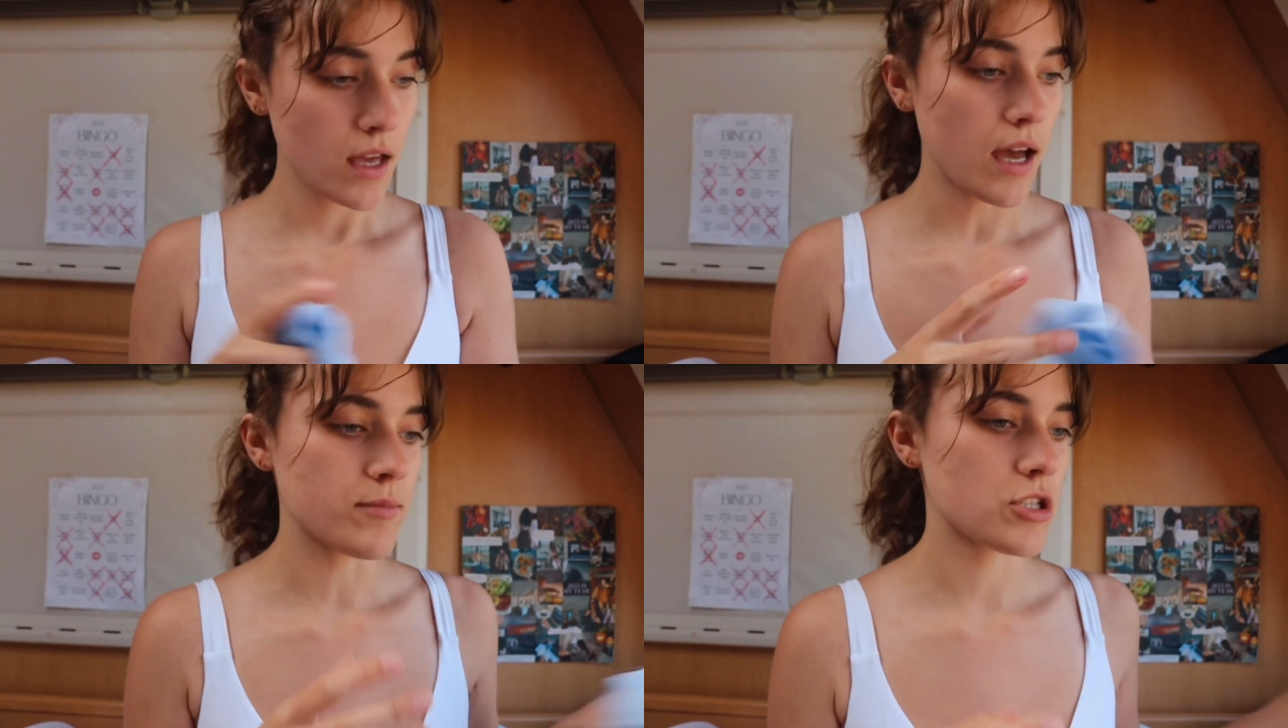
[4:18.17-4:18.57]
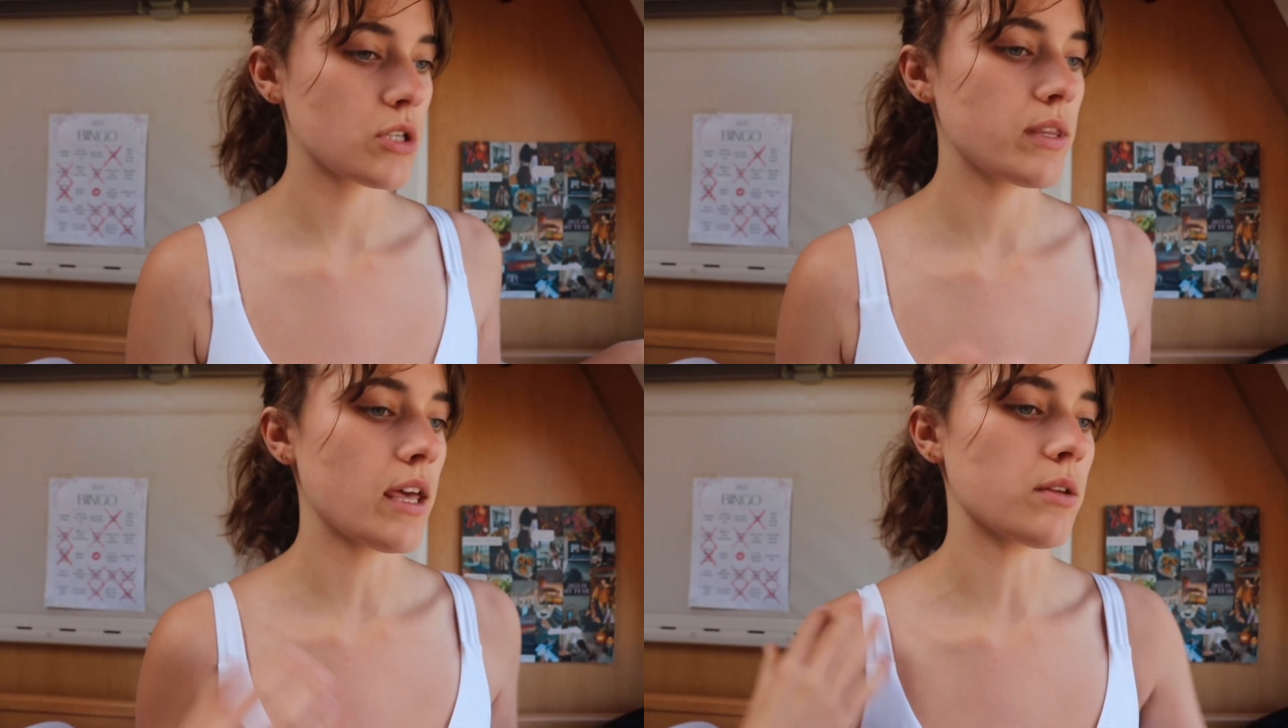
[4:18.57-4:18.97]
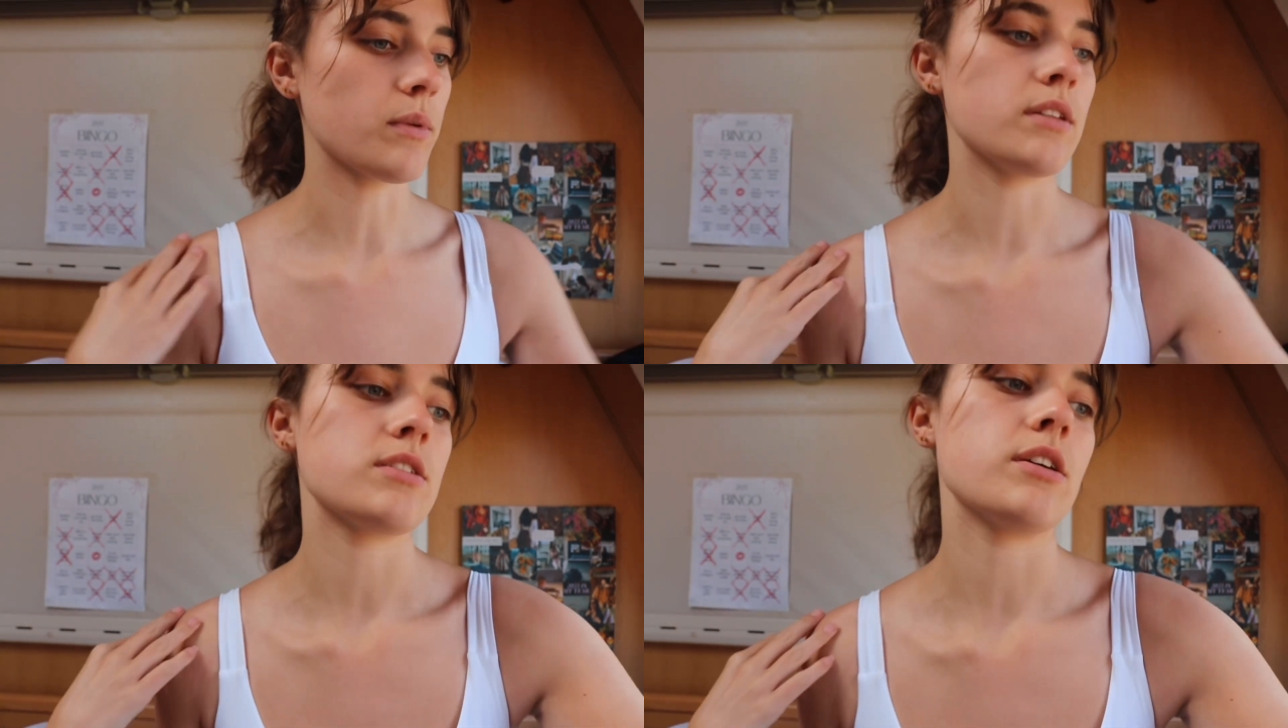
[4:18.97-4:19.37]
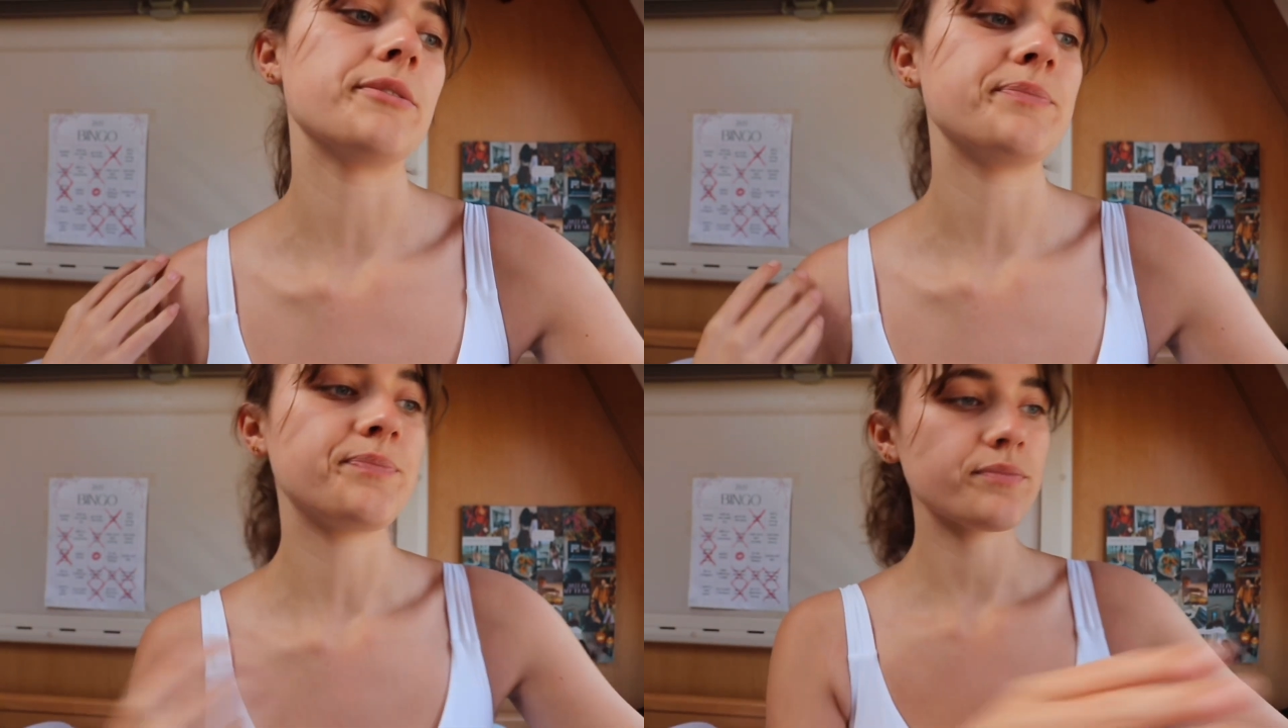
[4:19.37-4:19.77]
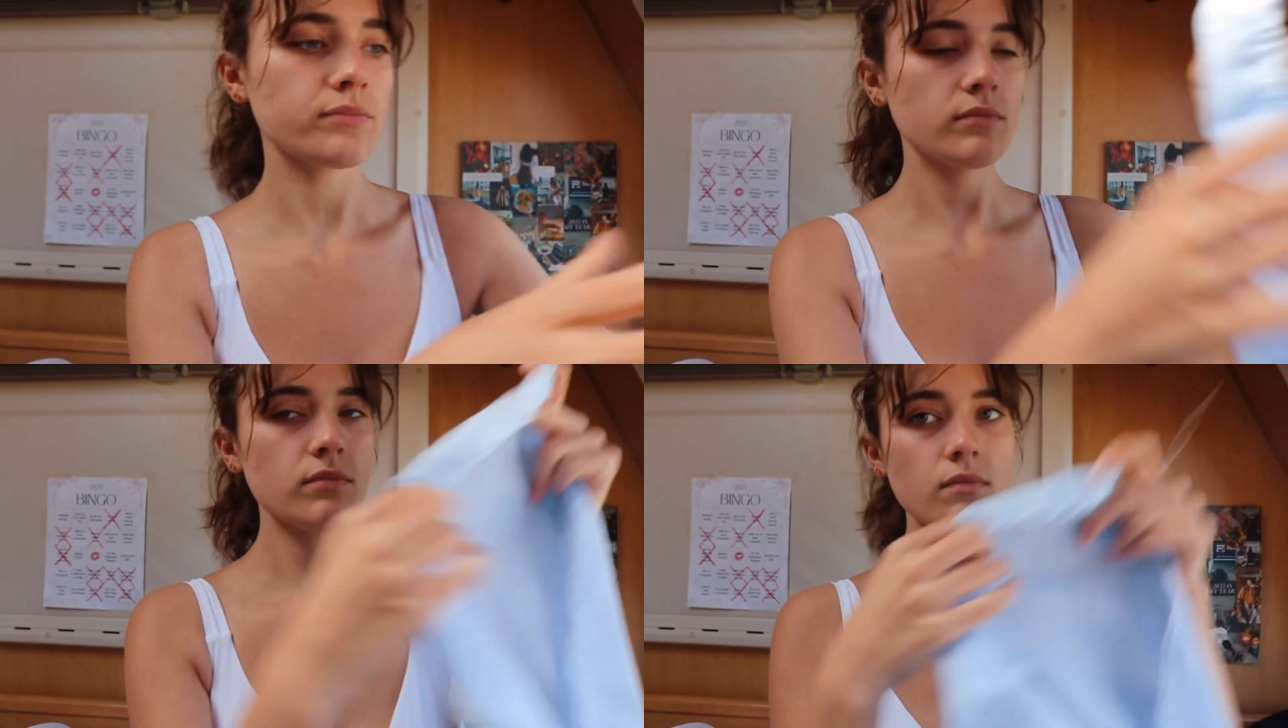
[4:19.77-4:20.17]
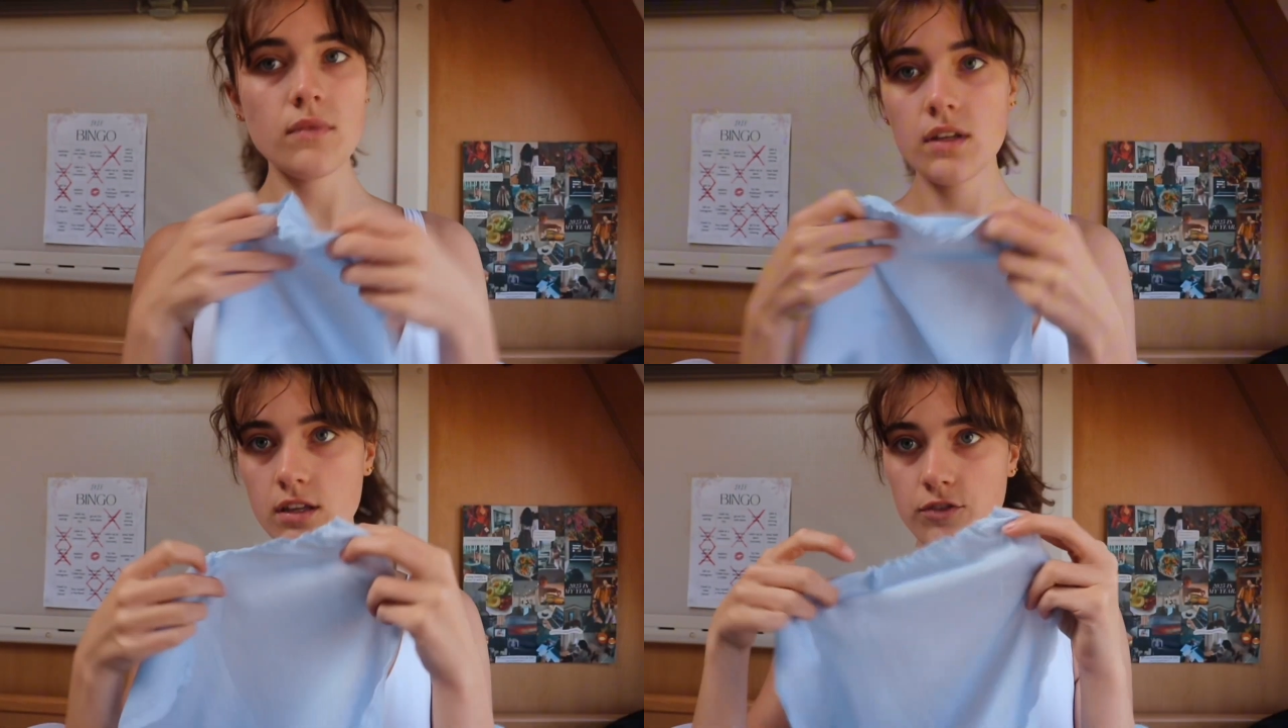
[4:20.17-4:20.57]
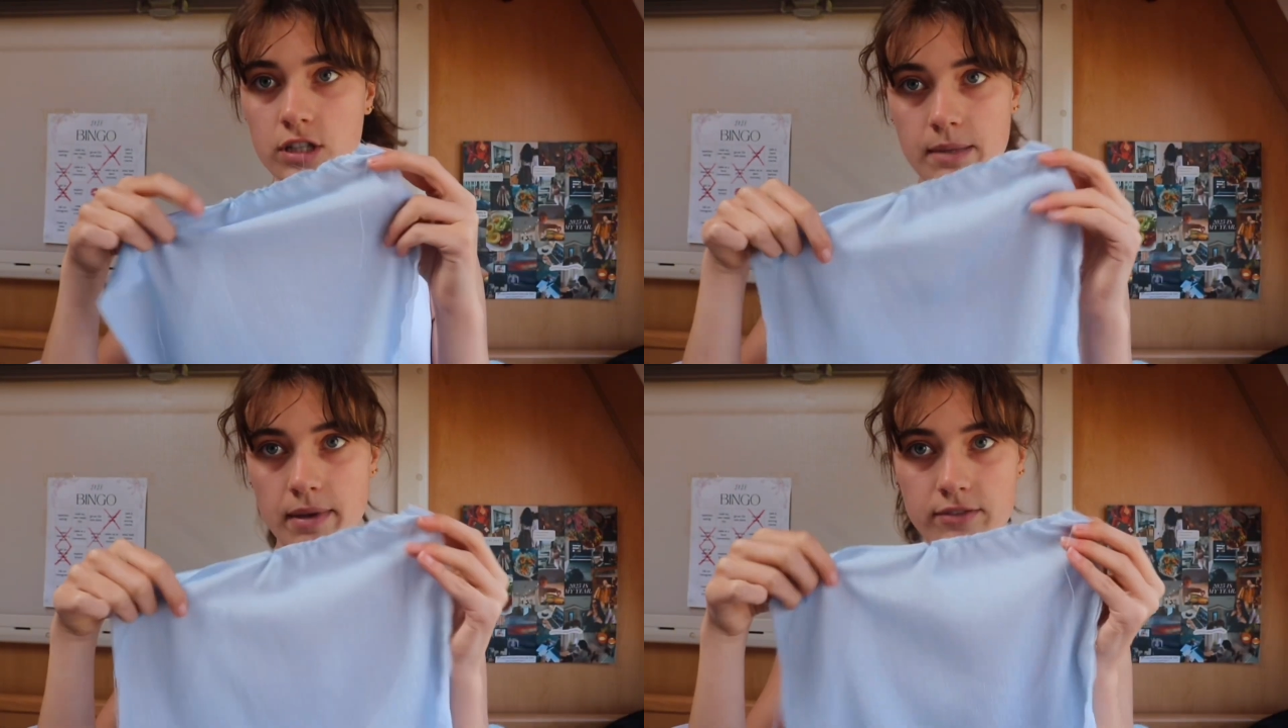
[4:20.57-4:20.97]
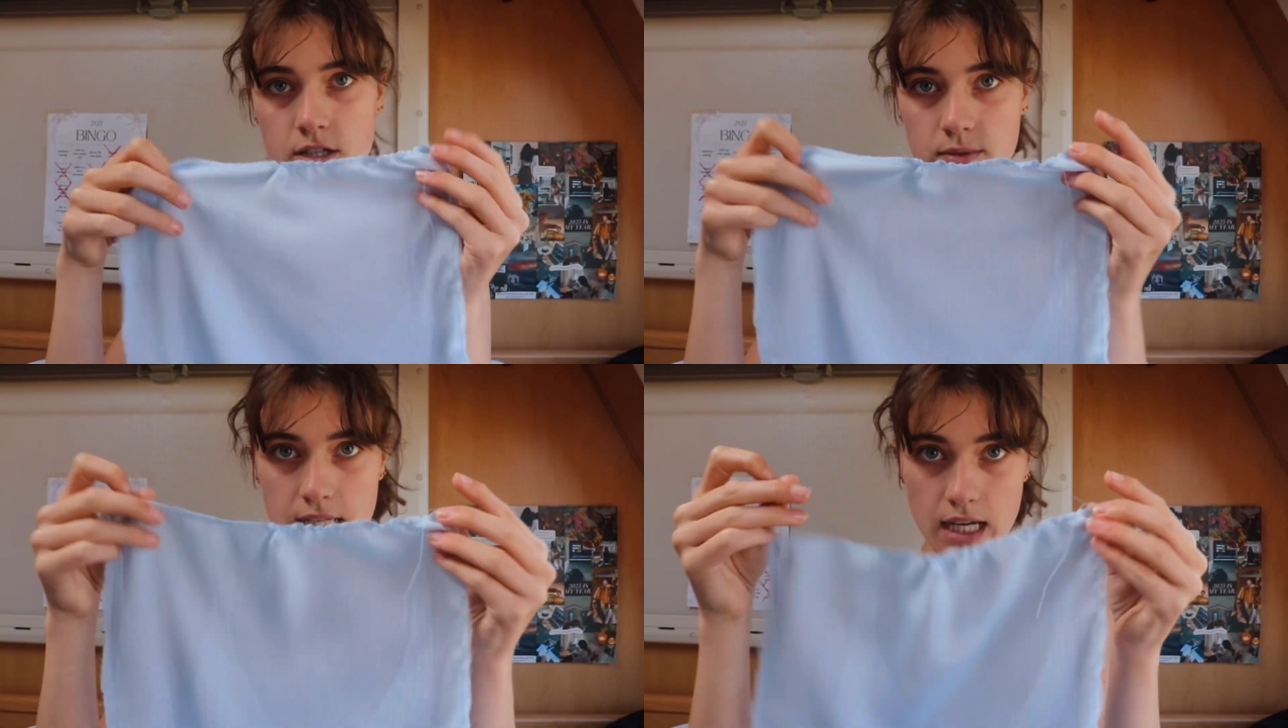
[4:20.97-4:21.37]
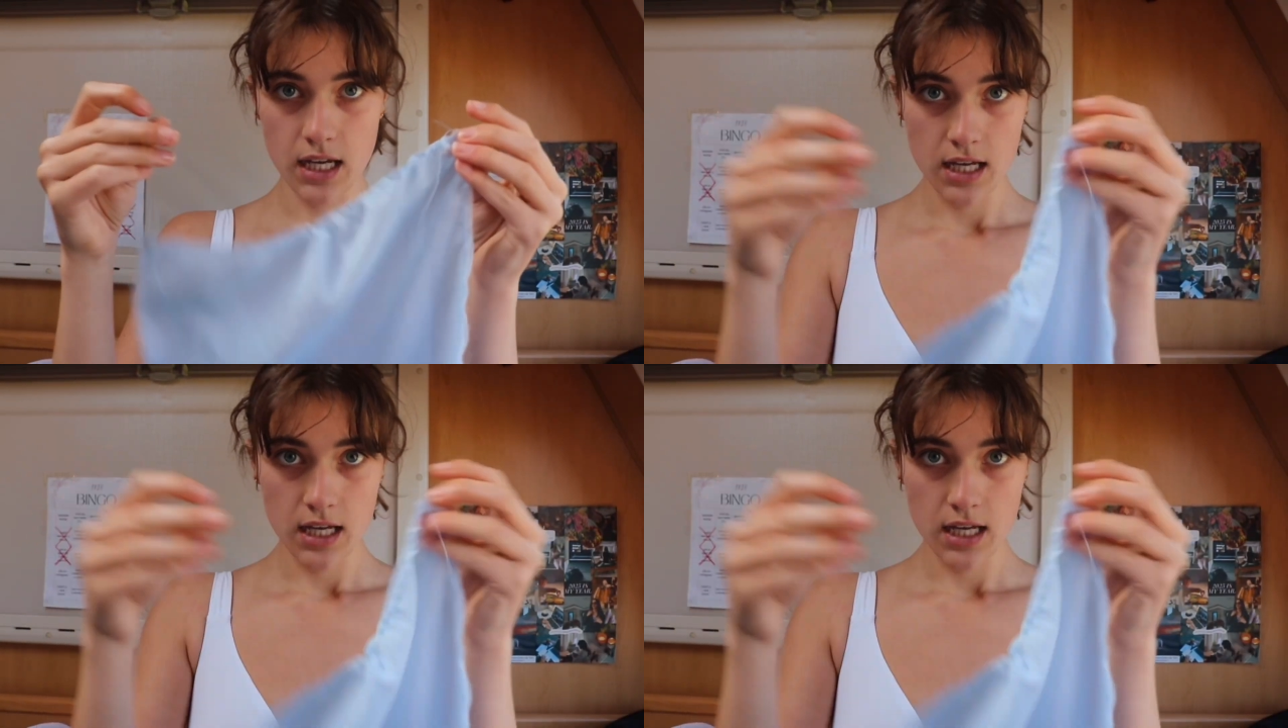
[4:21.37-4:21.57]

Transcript: I'm just sewing the other one. So the first step I have to do is like